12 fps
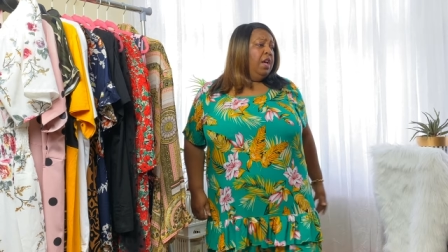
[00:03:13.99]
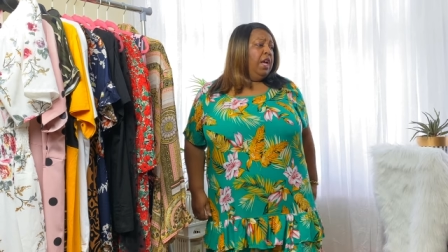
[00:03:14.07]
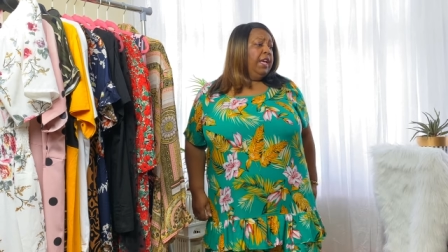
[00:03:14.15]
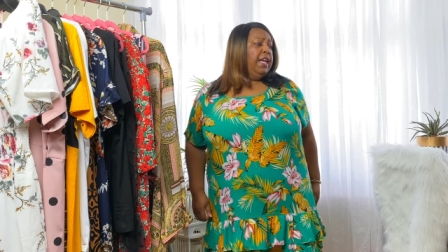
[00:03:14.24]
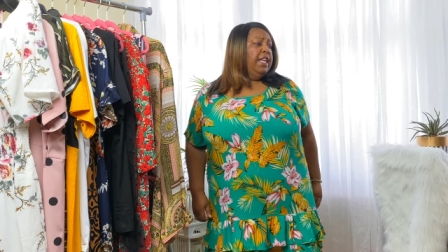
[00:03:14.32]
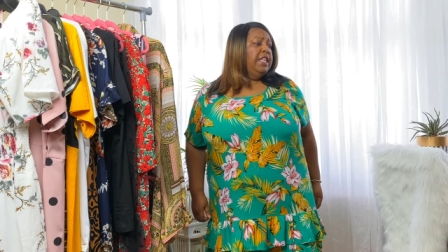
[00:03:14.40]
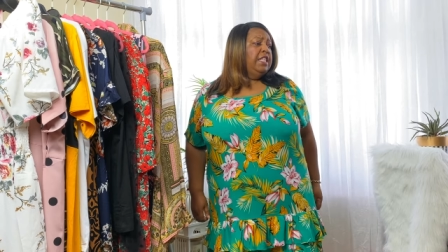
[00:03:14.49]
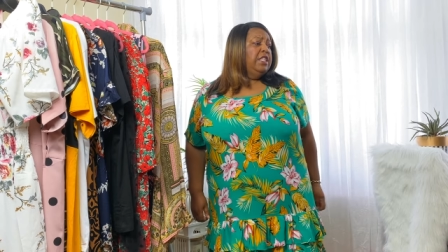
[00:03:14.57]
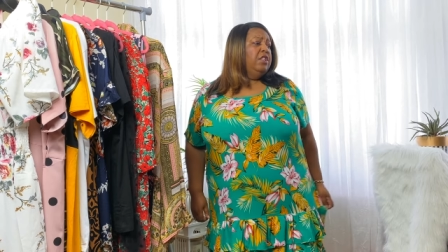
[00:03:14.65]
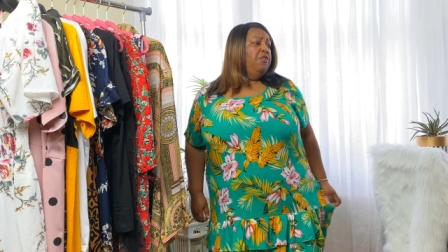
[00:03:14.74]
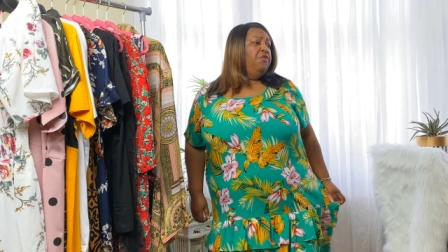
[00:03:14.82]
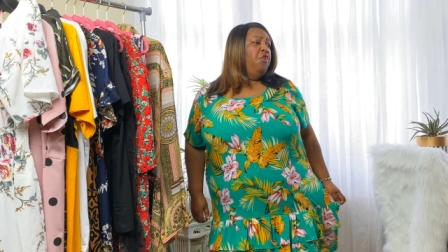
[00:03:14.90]
Again, this is
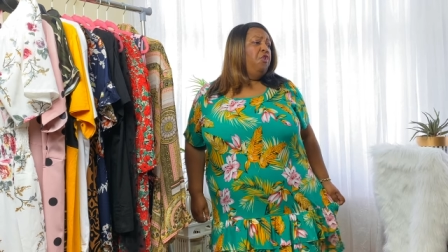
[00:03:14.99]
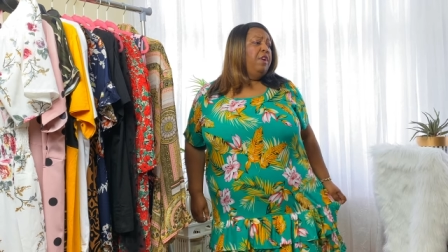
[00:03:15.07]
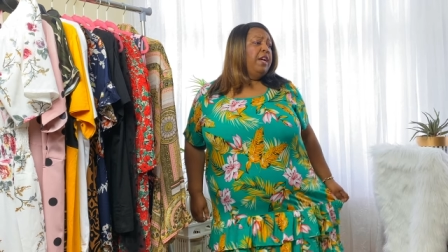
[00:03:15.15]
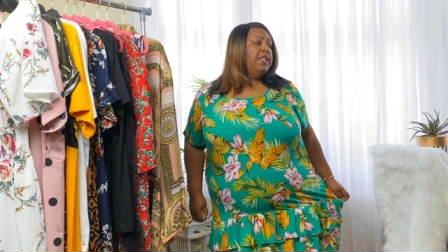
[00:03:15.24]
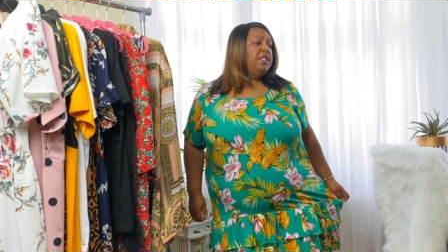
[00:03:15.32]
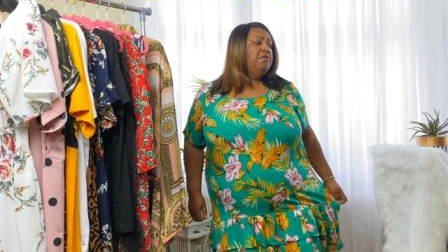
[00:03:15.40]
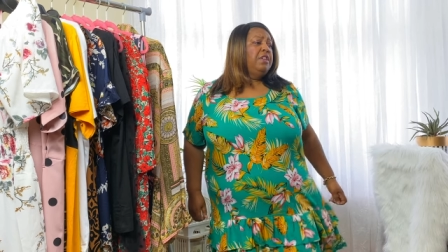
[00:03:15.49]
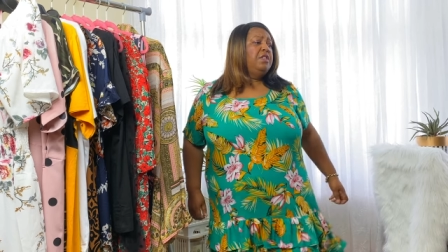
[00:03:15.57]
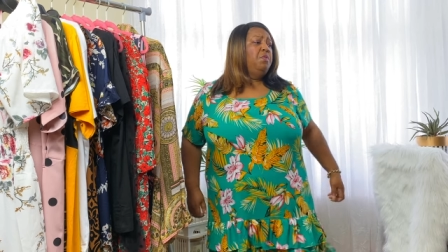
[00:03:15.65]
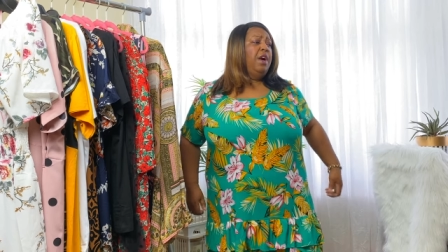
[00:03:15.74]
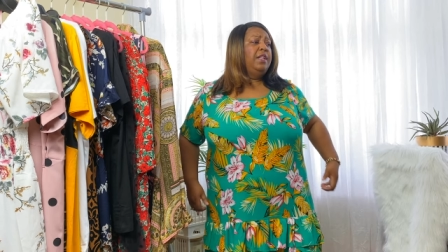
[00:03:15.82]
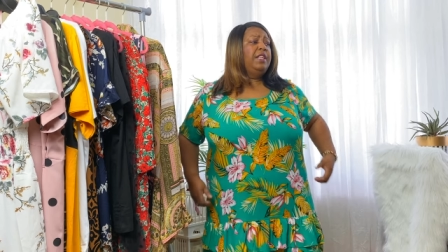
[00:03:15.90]
in a 4X. The reason
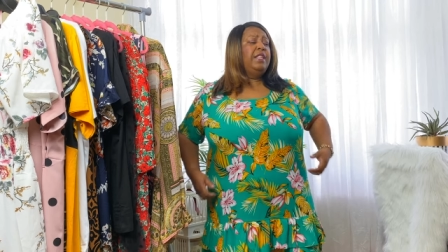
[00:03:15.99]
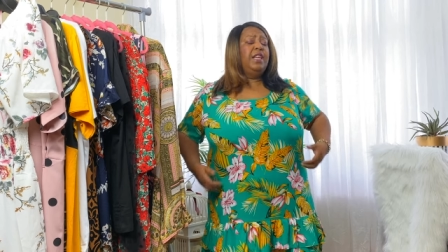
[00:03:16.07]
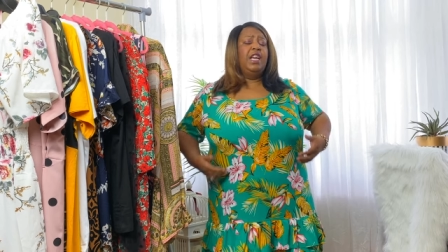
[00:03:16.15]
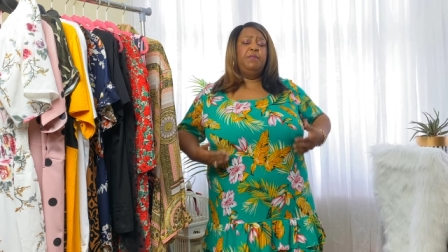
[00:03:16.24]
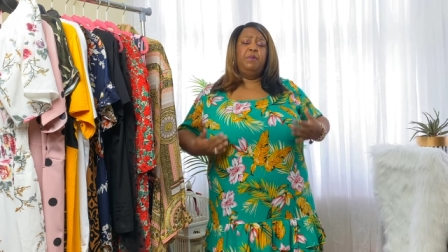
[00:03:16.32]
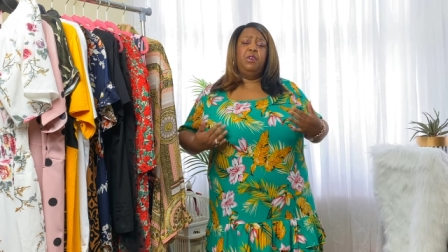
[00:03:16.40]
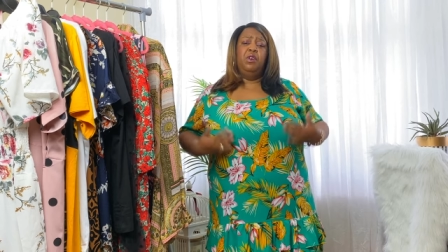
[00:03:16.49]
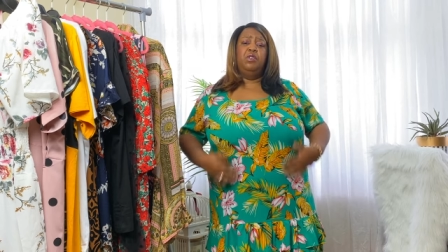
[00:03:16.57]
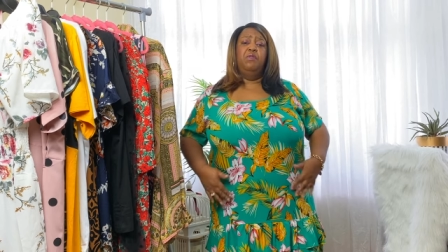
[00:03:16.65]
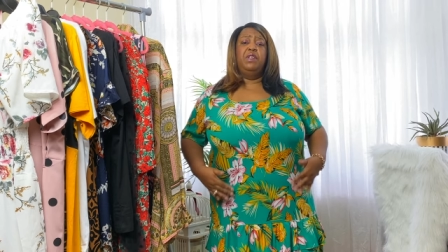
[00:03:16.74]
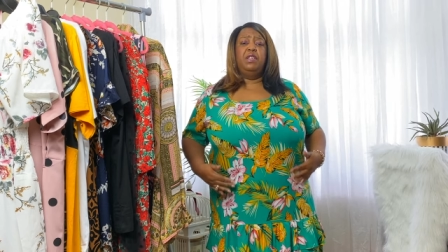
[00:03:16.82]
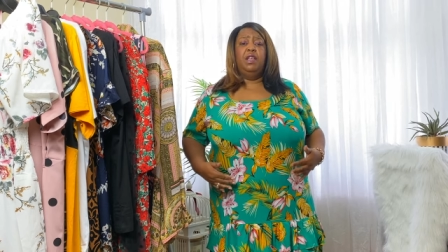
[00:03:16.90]
why I did that is because
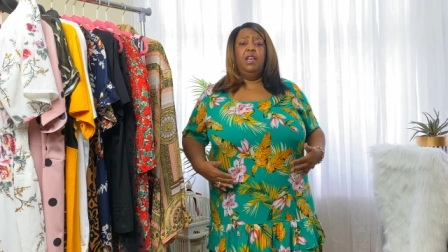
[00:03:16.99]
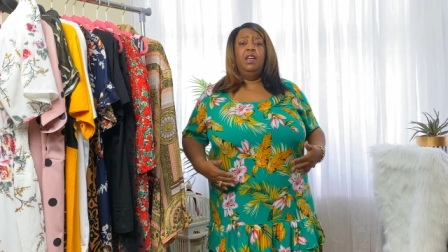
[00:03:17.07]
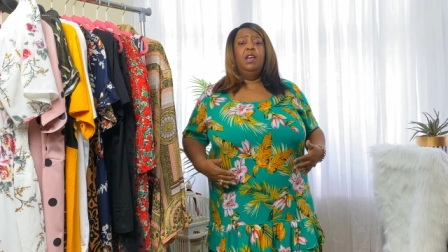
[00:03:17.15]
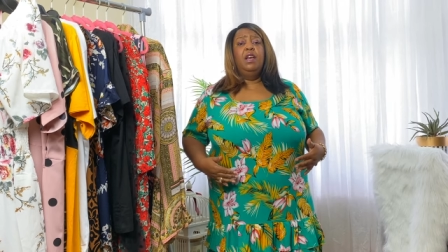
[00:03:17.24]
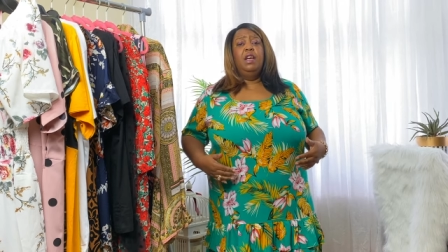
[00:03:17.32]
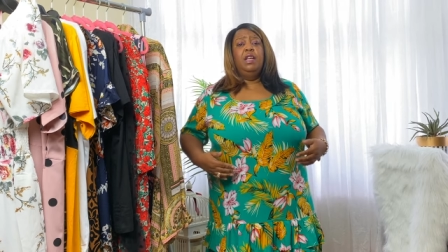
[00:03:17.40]
obviously